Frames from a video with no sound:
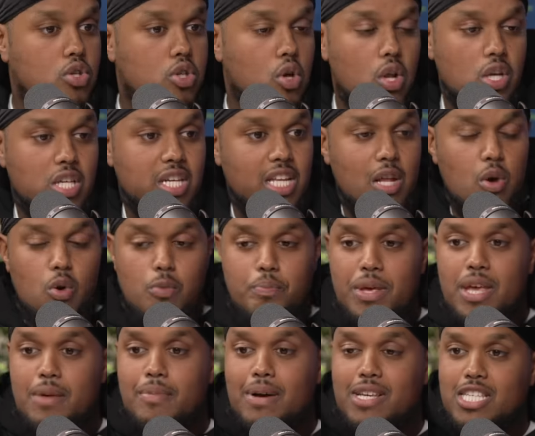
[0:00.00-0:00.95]
So listen, it'll
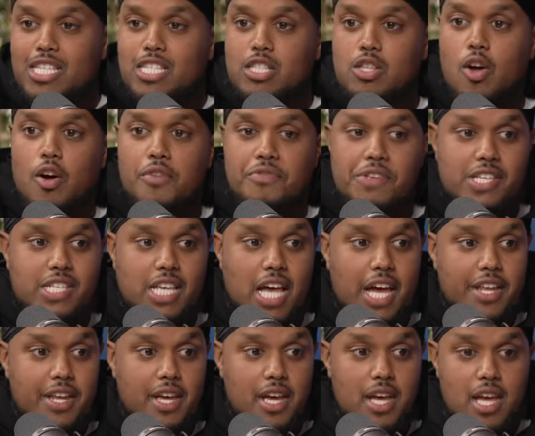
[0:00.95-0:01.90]
be my sister on this
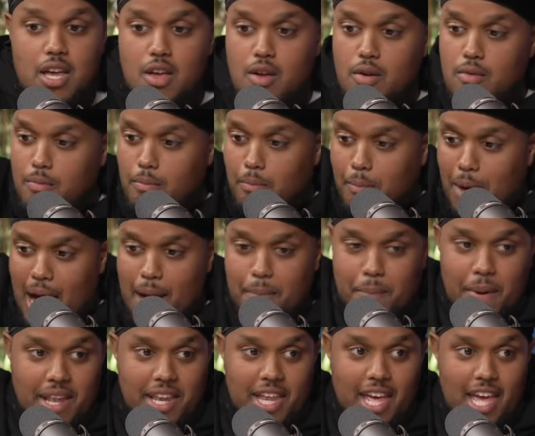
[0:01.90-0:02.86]
side, my
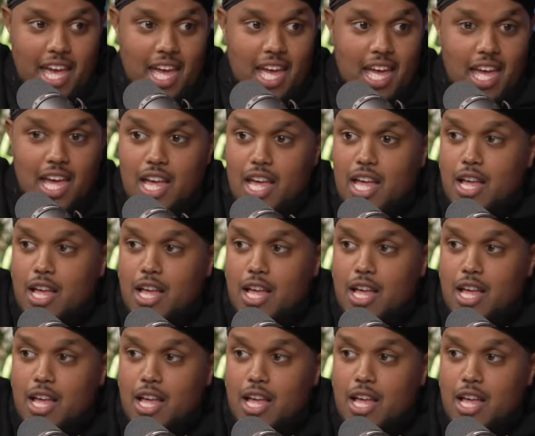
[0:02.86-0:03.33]
bed here,